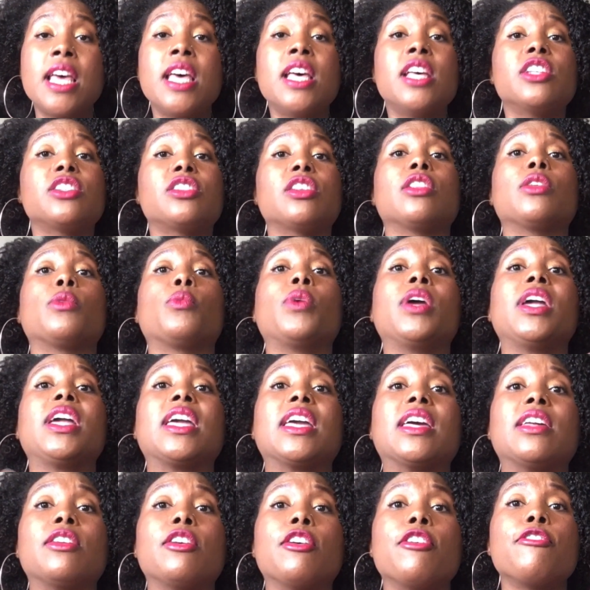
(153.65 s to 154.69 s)
so that we
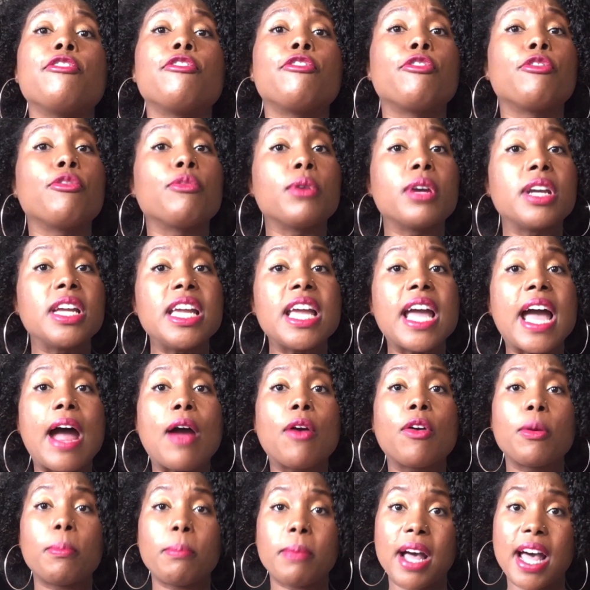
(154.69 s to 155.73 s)
can free
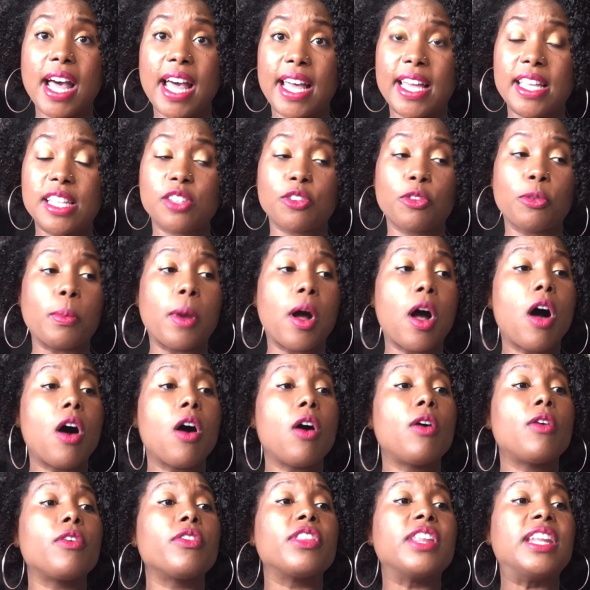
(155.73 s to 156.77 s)
our minds from
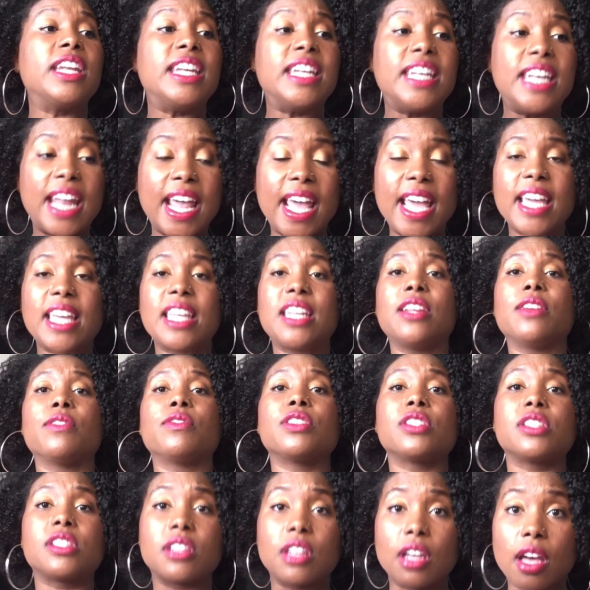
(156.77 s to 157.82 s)
all the negative
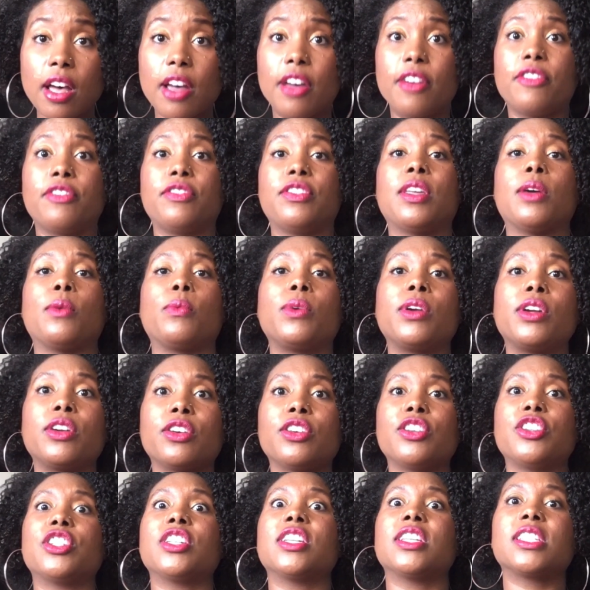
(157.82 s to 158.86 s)
stuff that we are
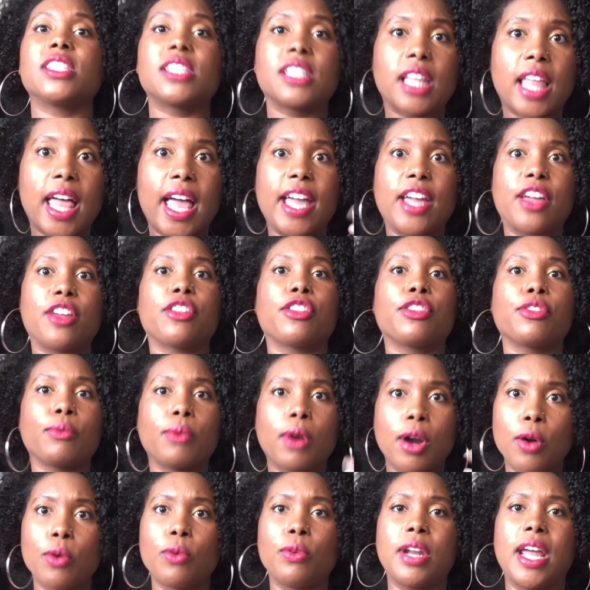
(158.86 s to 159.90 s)
just like
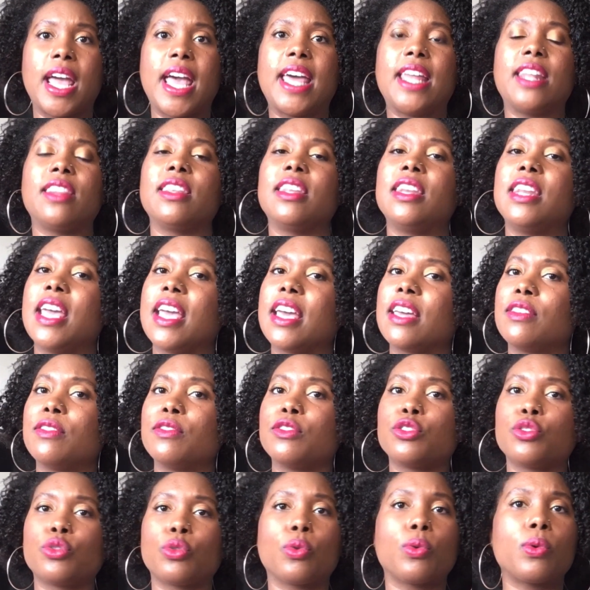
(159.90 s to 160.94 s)
thrown at, and the negative
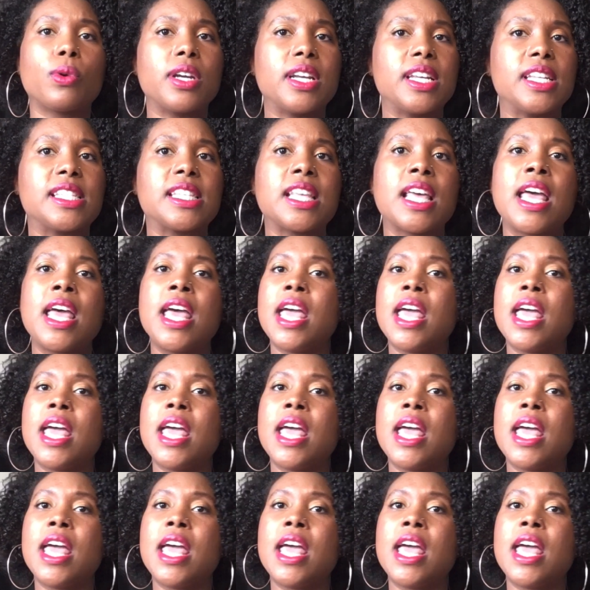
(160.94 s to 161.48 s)
stories